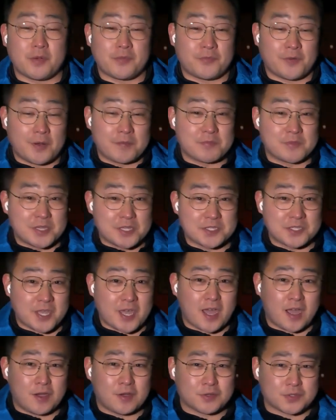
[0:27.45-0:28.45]
from this
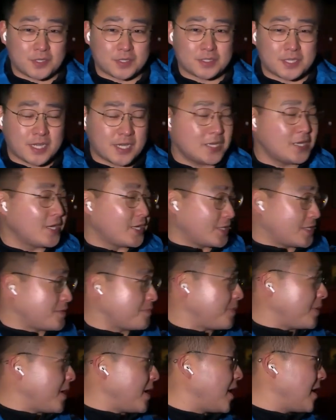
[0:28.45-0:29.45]
house. And take a look at this
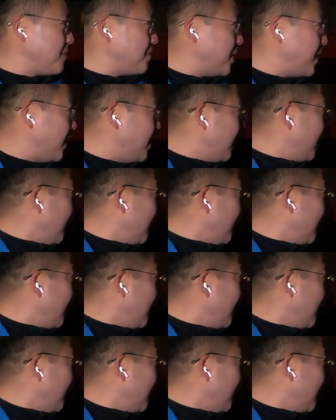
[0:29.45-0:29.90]
behind me.